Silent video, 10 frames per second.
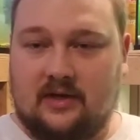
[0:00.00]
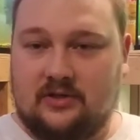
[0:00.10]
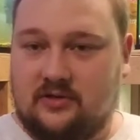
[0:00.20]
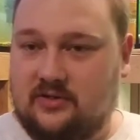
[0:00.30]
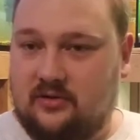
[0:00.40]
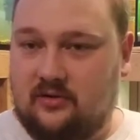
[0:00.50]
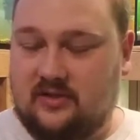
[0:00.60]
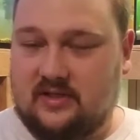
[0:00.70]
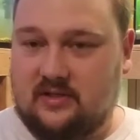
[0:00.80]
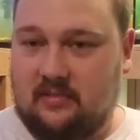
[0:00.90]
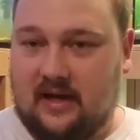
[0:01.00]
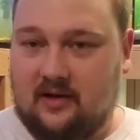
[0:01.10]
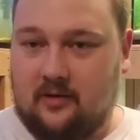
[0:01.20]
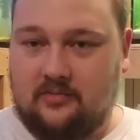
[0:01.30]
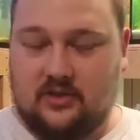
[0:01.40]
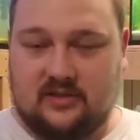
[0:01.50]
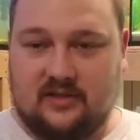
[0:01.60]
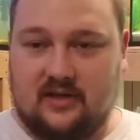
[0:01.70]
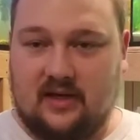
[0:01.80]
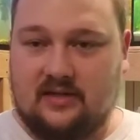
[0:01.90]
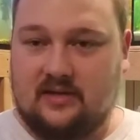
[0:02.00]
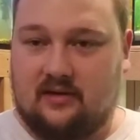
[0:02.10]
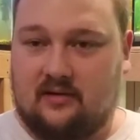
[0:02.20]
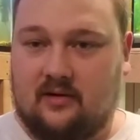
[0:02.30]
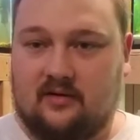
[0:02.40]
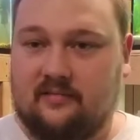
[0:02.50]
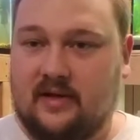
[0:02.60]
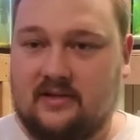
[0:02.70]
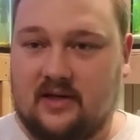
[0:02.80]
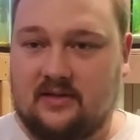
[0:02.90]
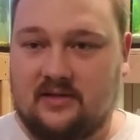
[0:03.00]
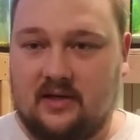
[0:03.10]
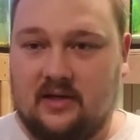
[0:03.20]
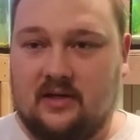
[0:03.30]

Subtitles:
I chose to do this as a backup just in case on all of my tanks,